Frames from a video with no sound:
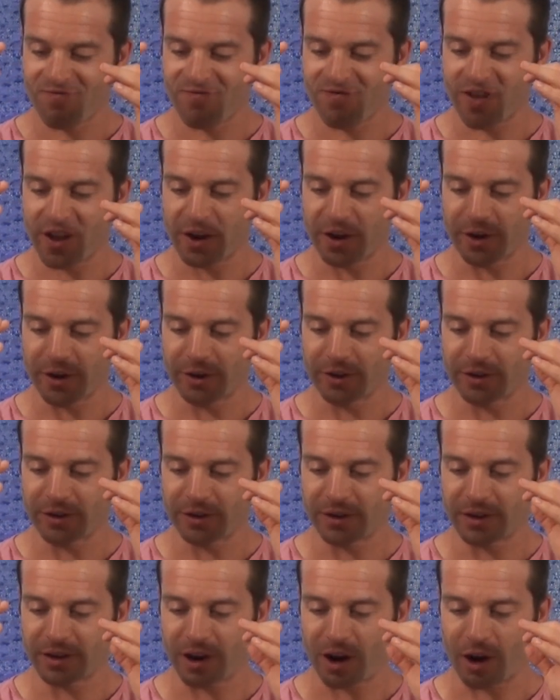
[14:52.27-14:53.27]
They
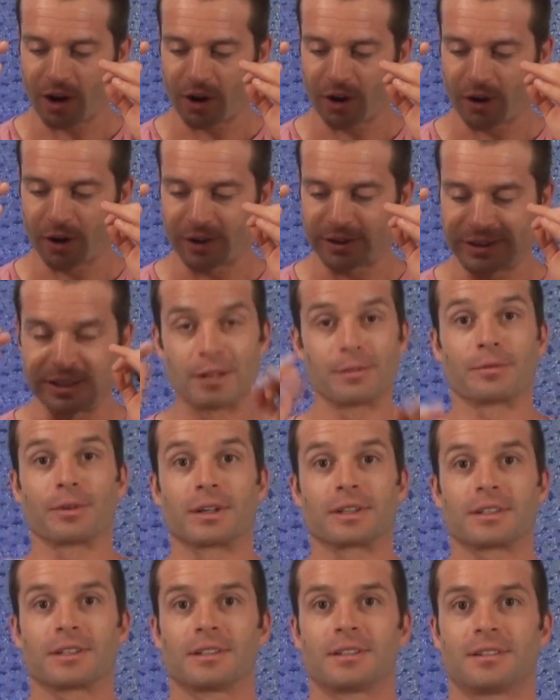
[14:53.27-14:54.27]
are
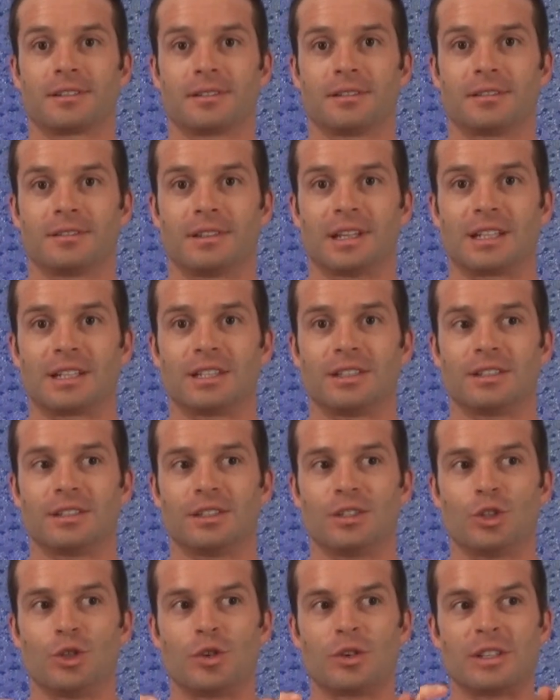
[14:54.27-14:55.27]
different. Like,
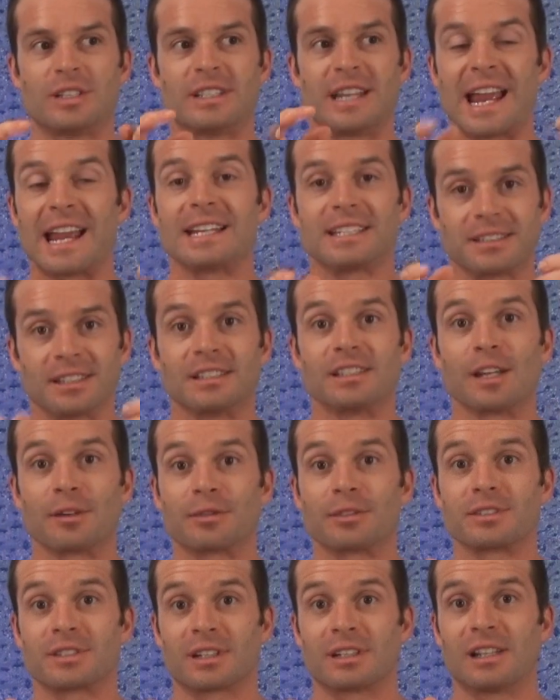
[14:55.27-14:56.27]
you can taste the
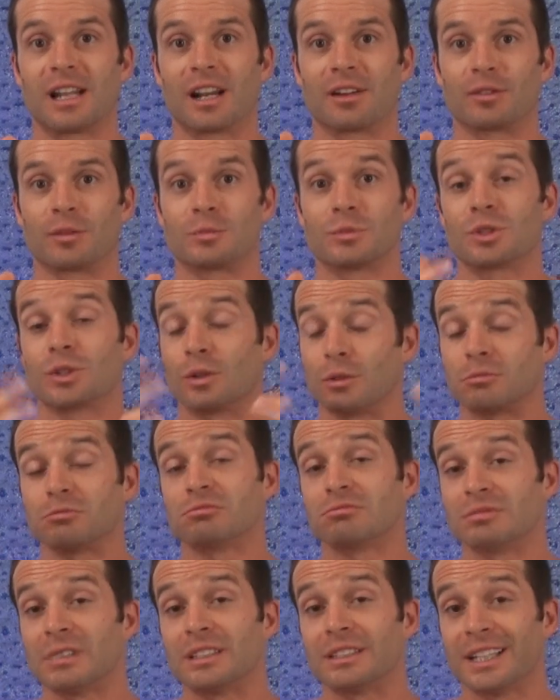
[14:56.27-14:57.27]
difference in a lot of them. So,
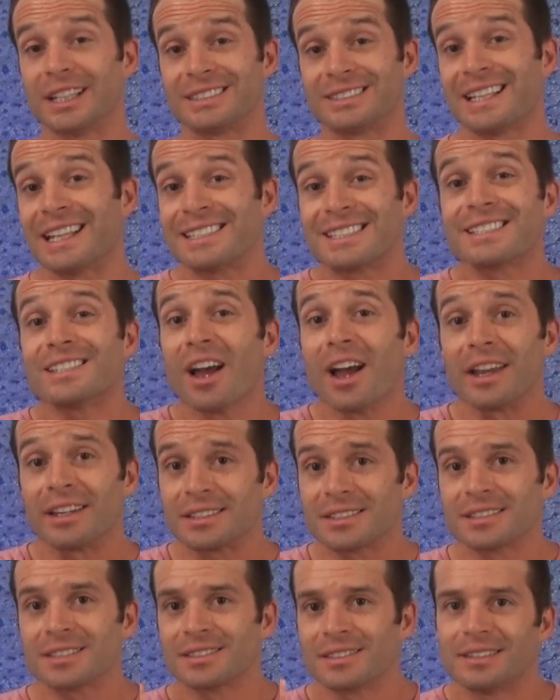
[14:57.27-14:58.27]
but that's
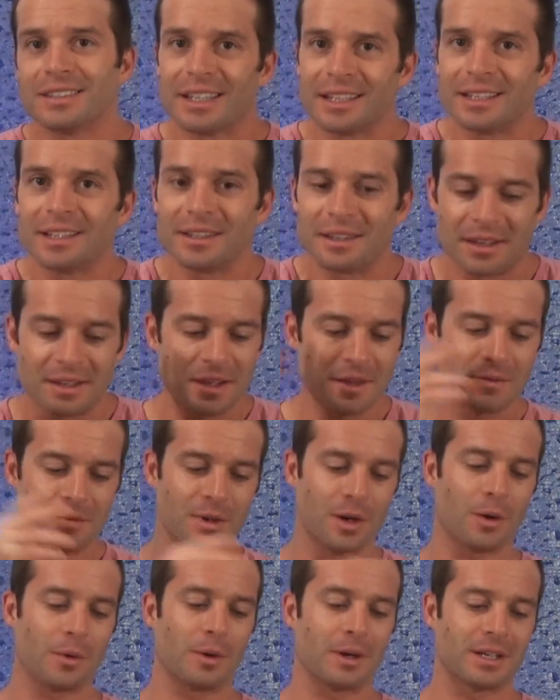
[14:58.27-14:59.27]
nice. Even
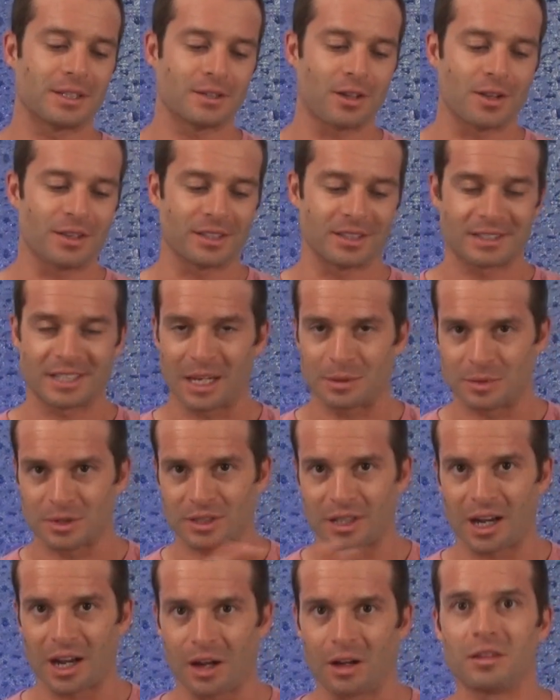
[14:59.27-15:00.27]
though when it's all the same
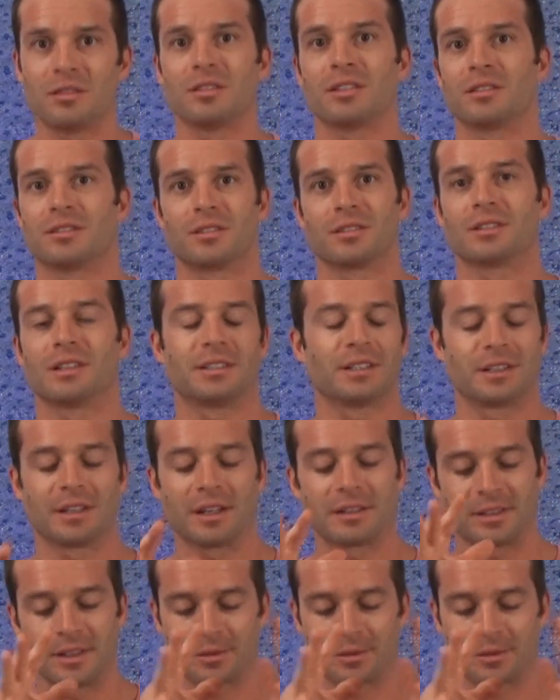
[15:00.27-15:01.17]
style, they're that